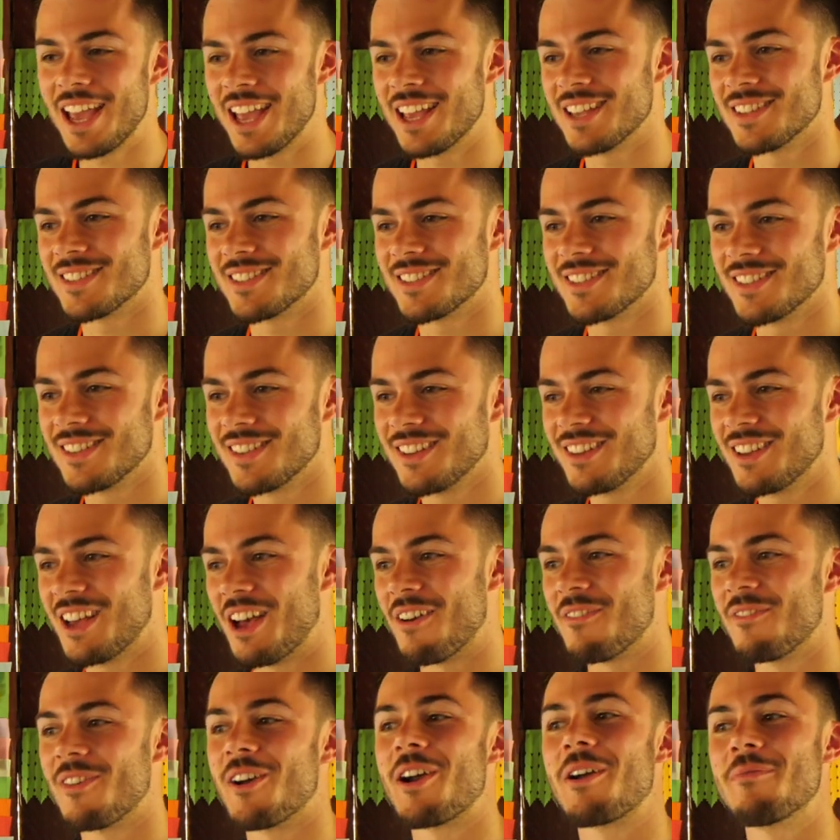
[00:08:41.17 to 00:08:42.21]
is
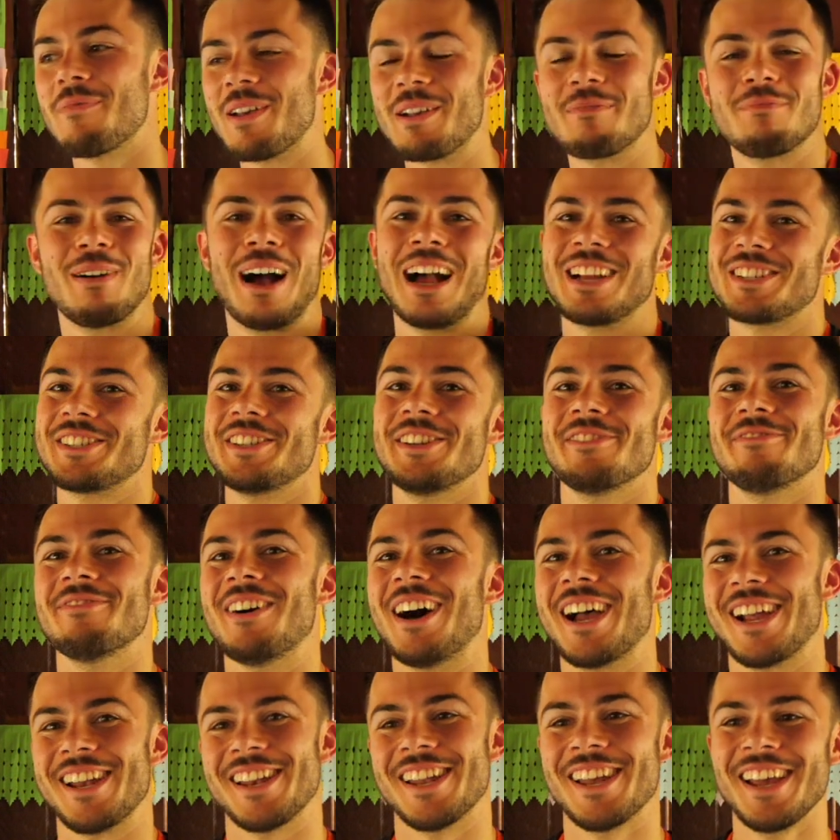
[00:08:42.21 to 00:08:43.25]
a very big passion of
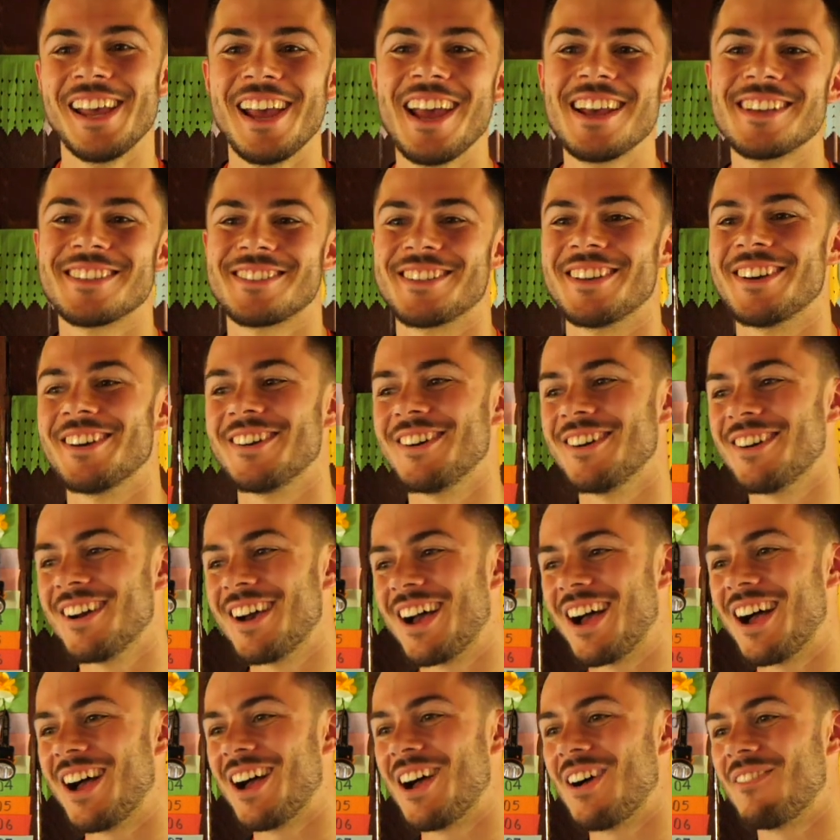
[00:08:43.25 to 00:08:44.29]
mine. So
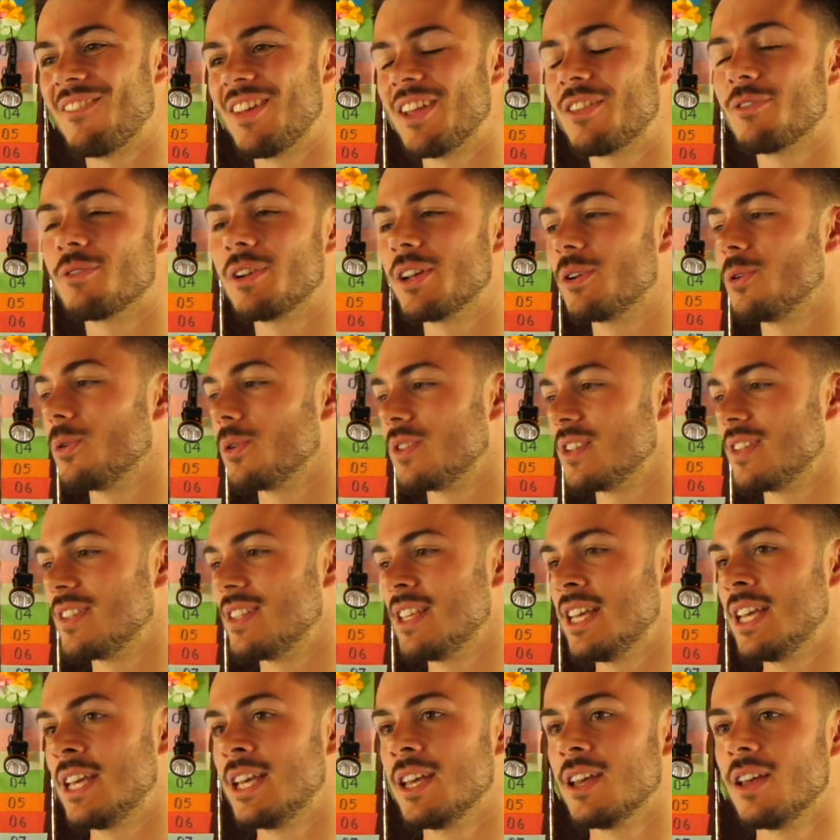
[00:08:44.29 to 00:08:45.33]
it's really cool to
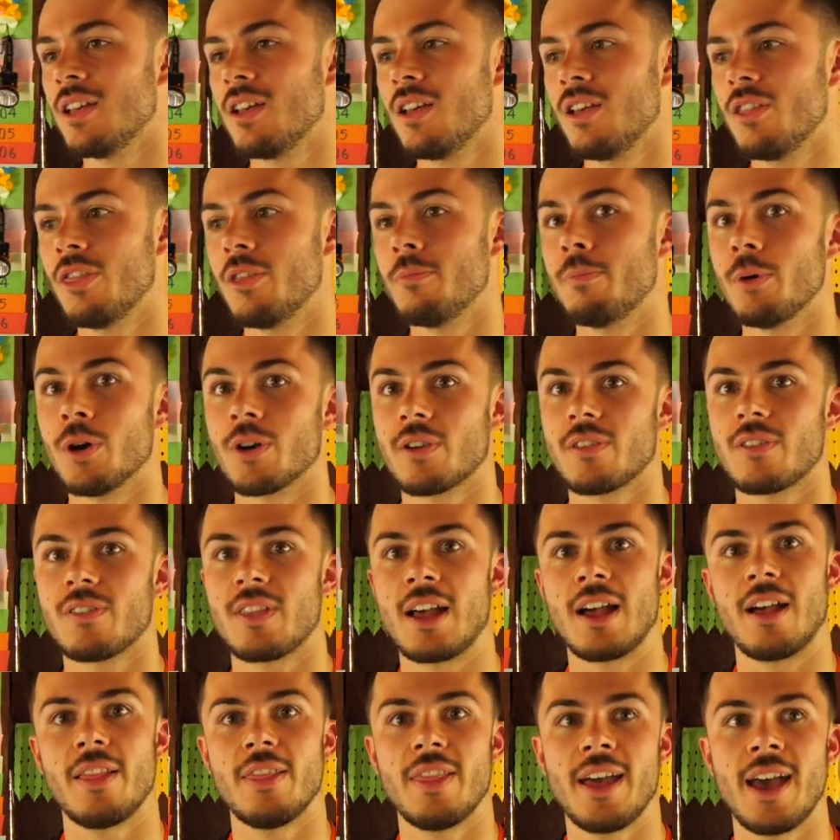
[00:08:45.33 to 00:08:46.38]
see the books
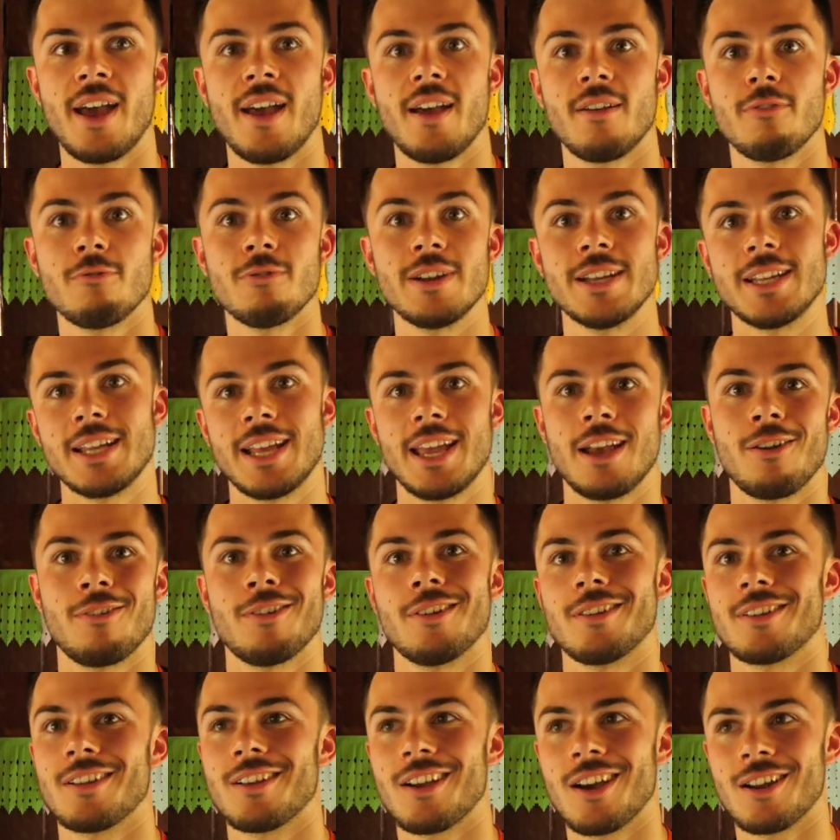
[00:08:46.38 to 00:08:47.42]
that they're reading here
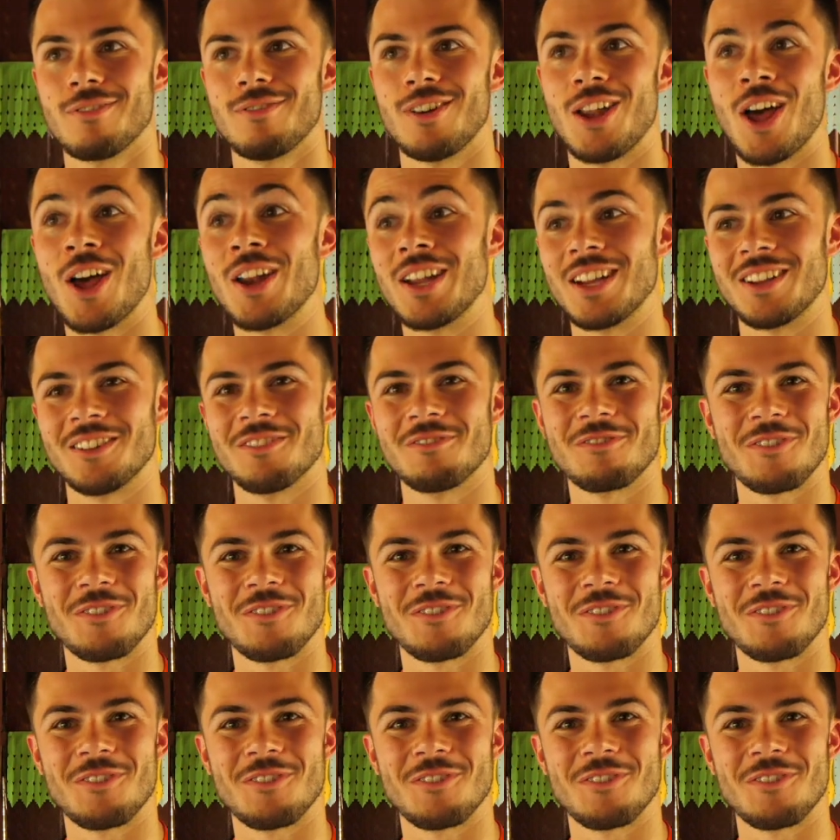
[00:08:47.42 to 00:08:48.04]
and kind of learning